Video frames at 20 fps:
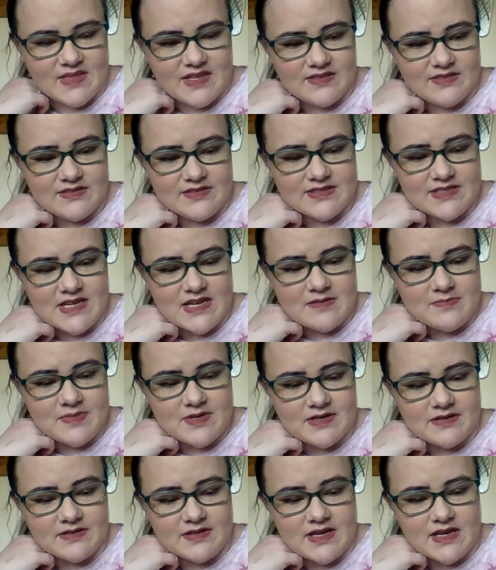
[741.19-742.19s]
there's not been
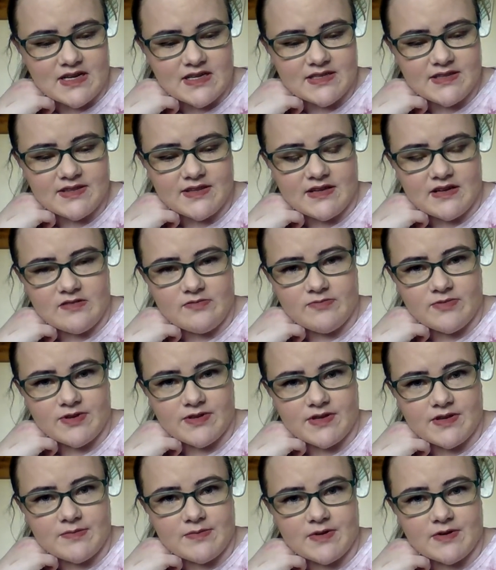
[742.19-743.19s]
a lot that I've
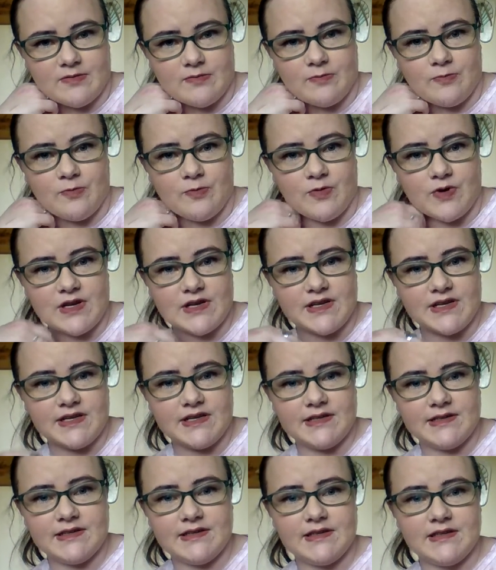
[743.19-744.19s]
really been wanting.
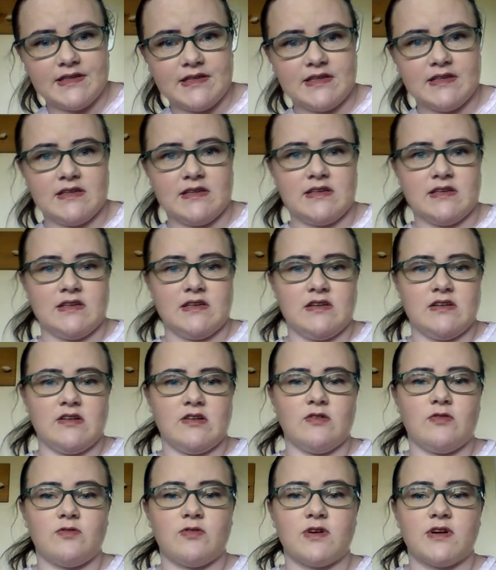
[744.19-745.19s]

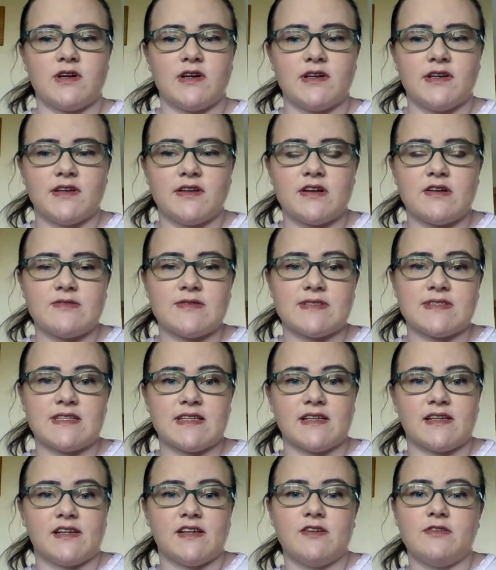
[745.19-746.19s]
Or, you know, it's
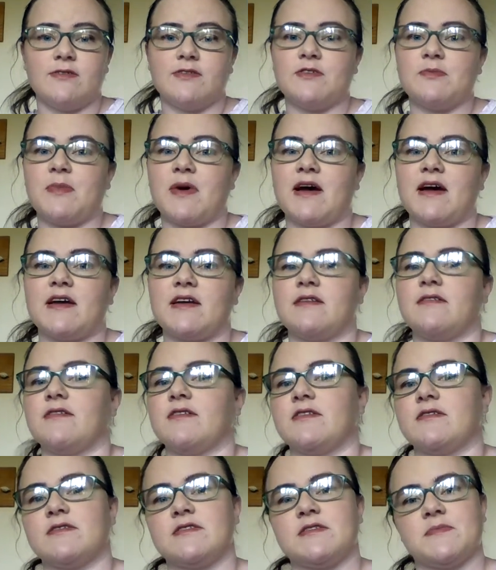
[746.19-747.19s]
like a huge buy and you have
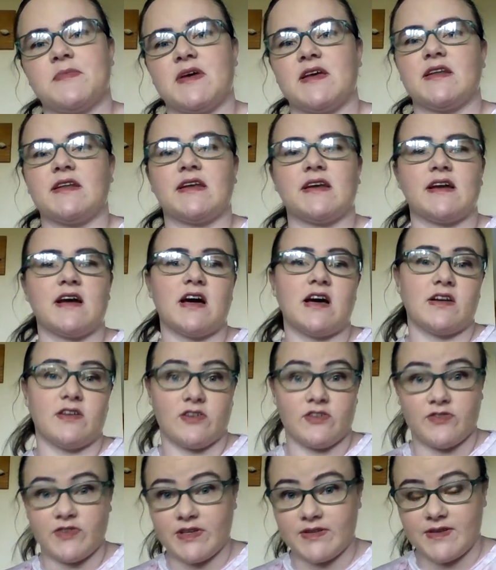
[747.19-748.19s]
to spend like
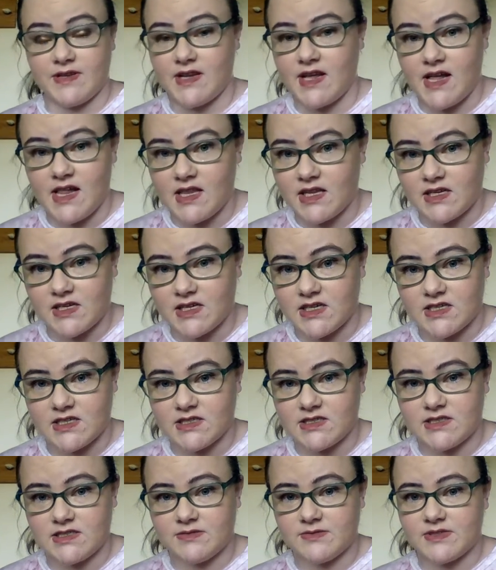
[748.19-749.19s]

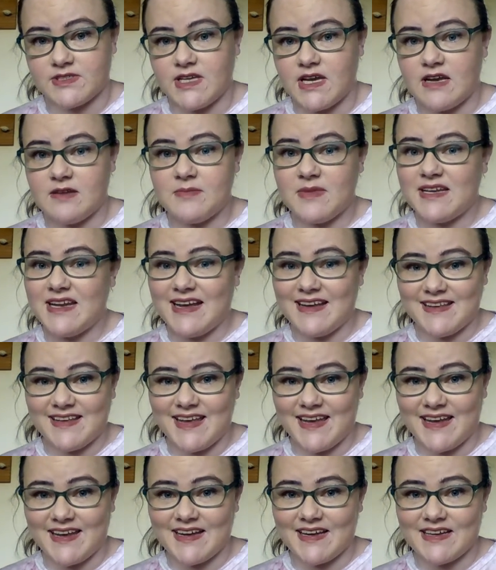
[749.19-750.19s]
$150, which I mean, I
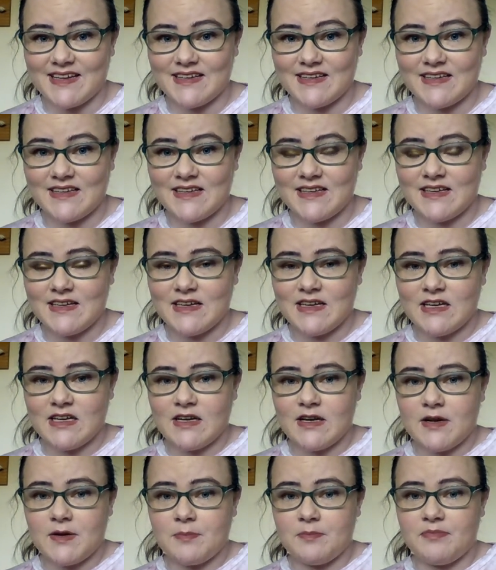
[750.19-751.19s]
can
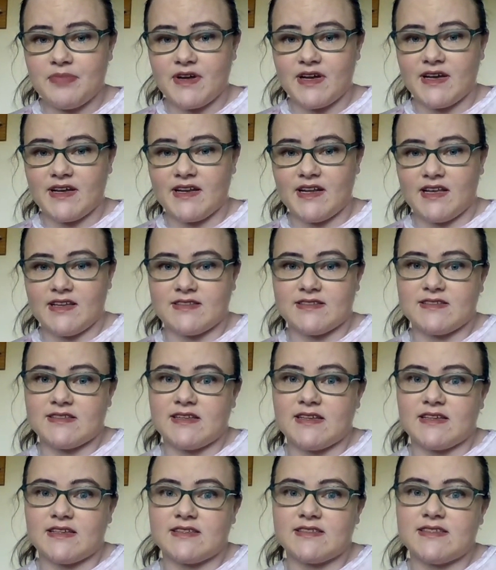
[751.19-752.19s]
but it's
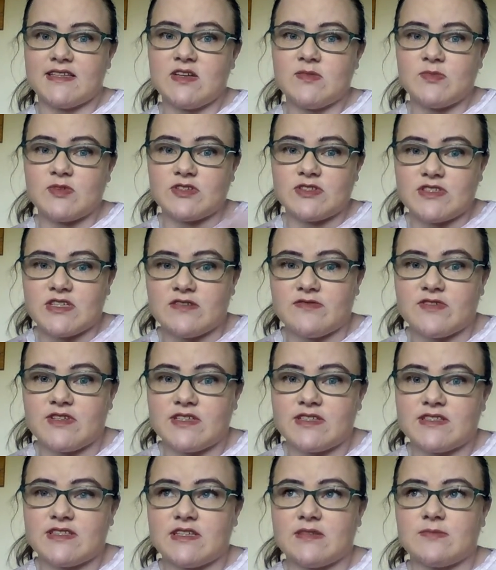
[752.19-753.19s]
like sample stuff and
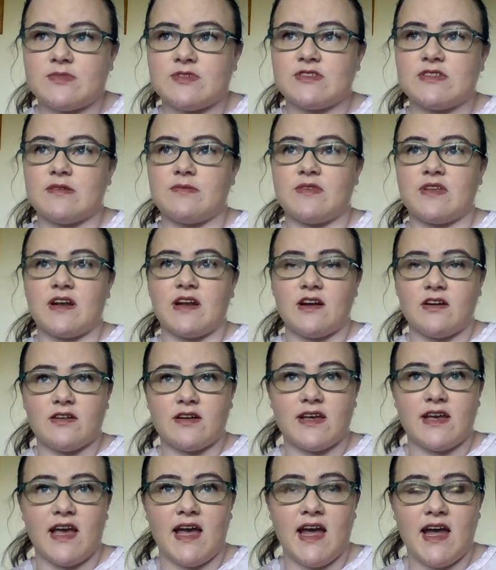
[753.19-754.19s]
it's sample stuff that I already
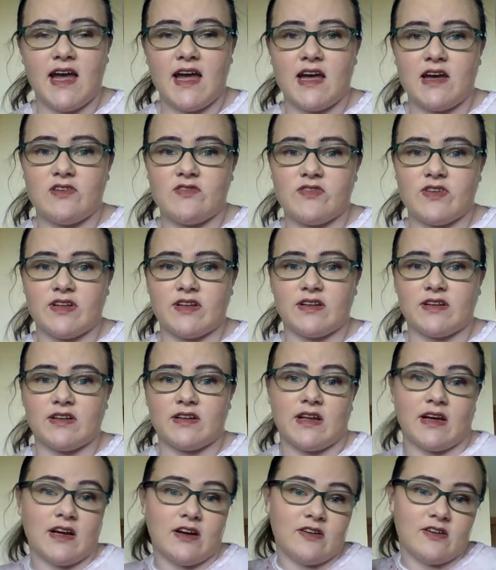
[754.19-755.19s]
have and
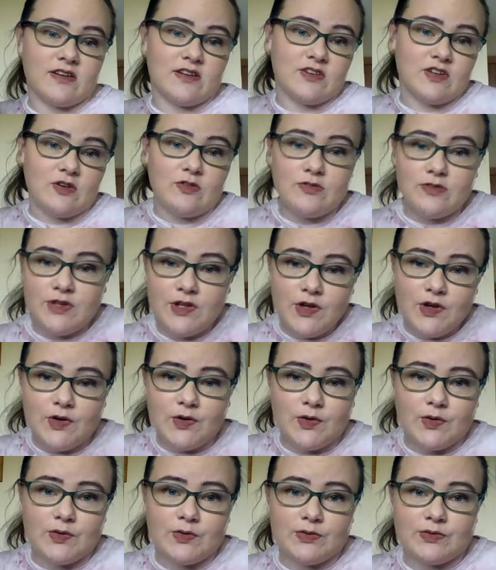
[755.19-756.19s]
I already don't
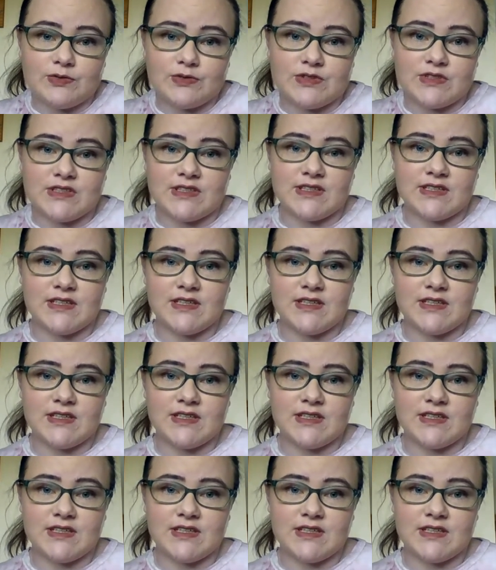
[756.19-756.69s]
use.